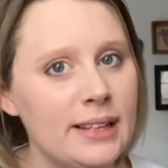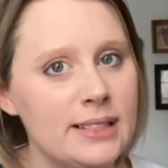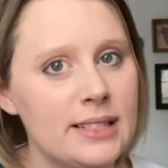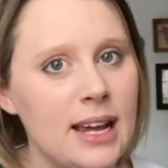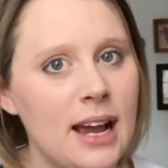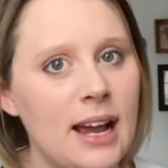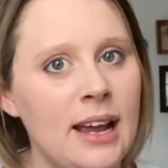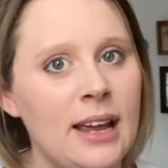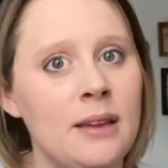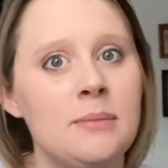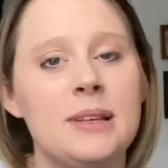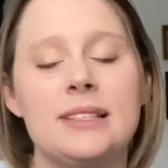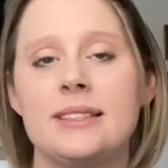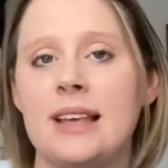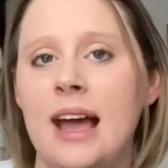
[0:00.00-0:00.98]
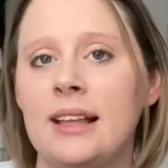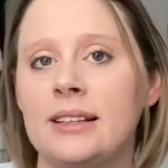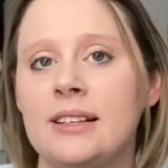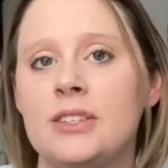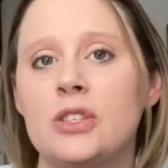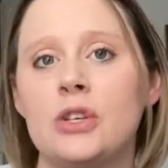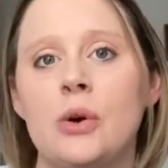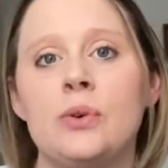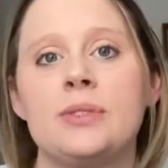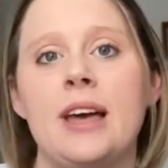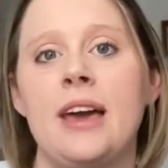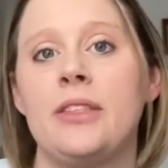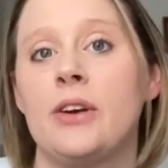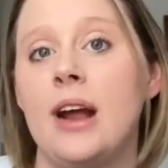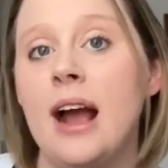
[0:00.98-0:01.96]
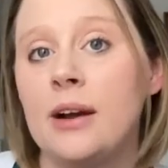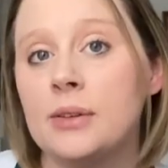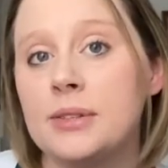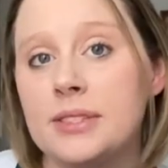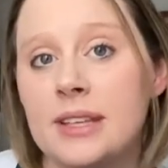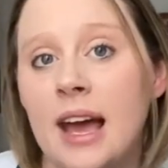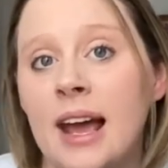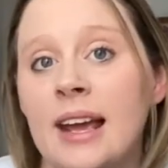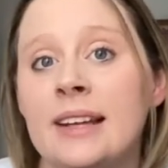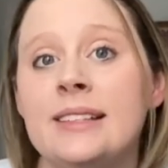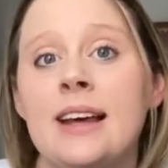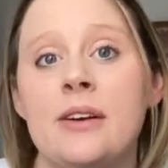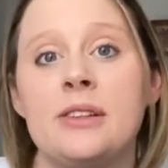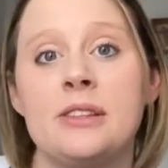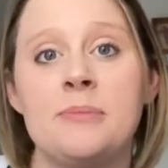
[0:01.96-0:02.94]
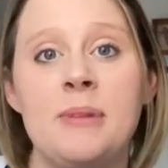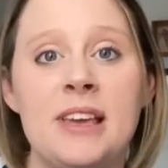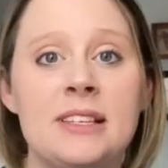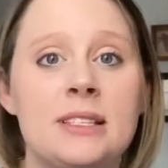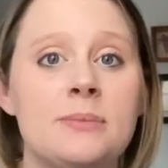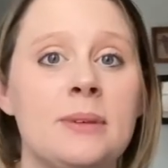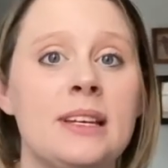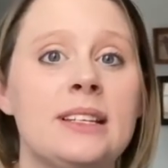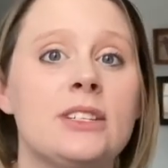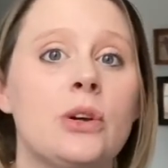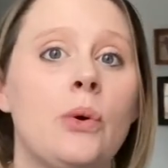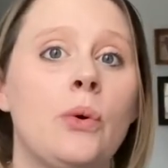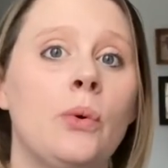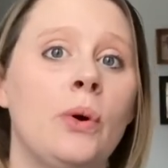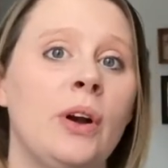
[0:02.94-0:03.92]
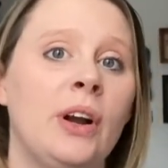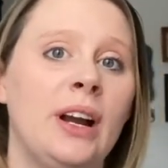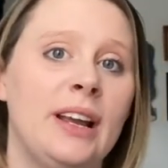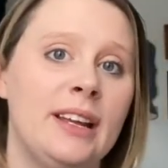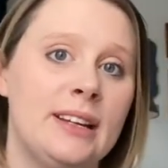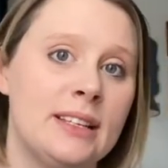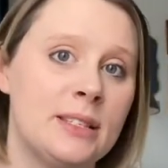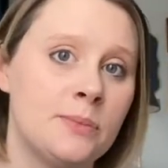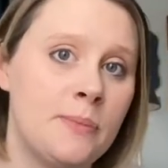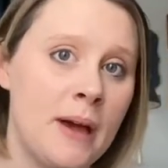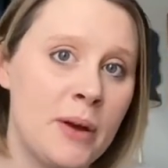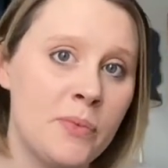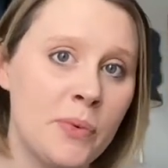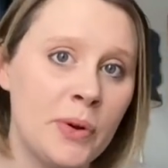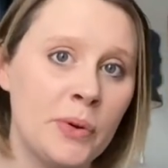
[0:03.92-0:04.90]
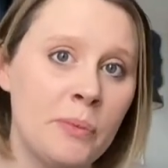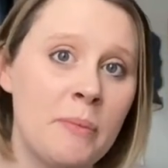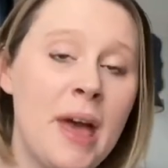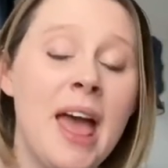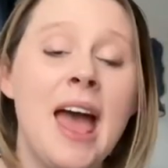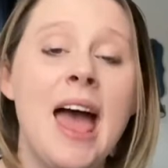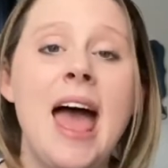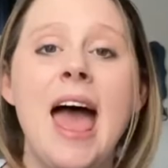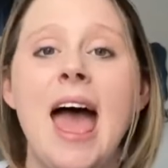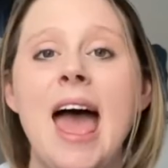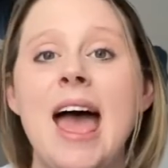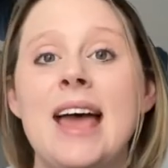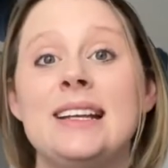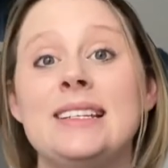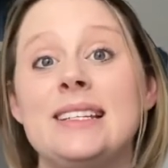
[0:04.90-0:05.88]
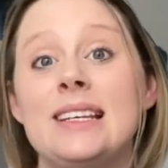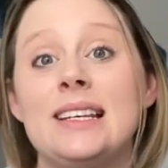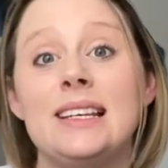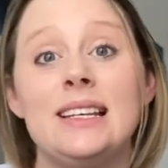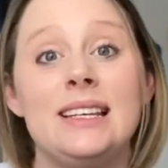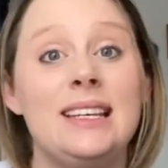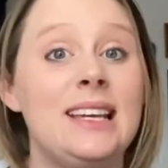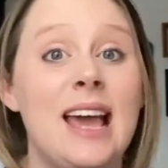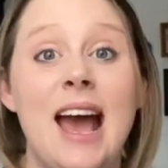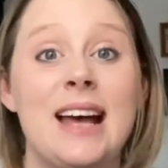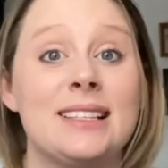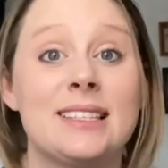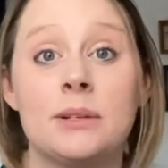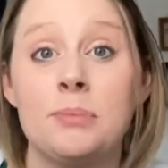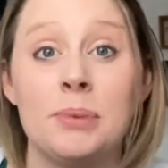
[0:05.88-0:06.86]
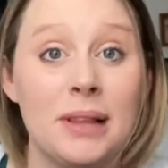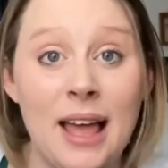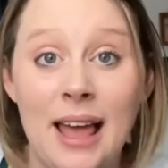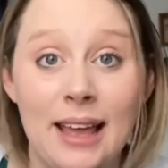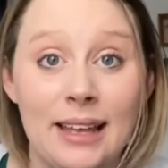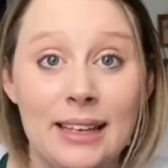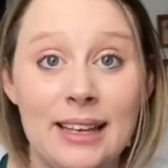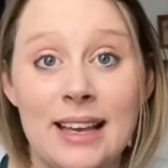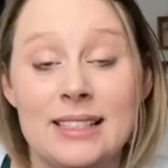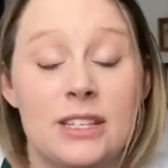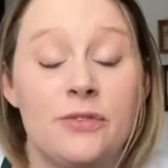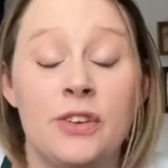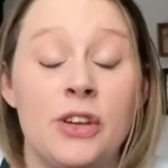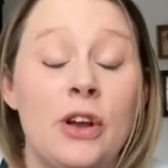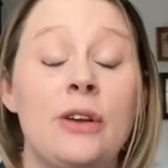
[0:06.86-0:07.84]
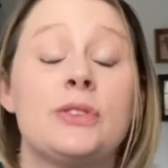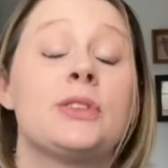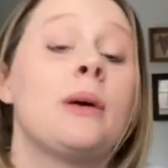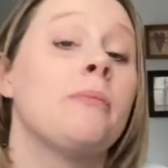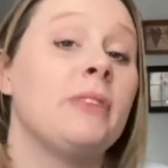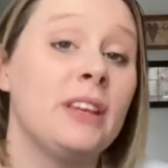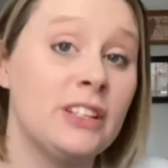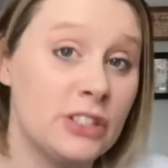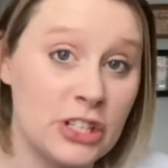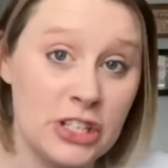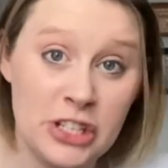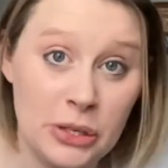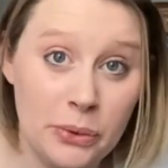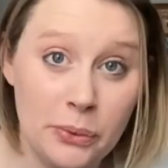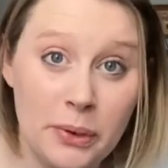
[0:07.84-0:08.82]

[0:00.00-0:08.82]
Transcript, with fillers: time. Silas goes either outside, down in the basement, or in his bedroom, and he has to play. He has to figure out something to do.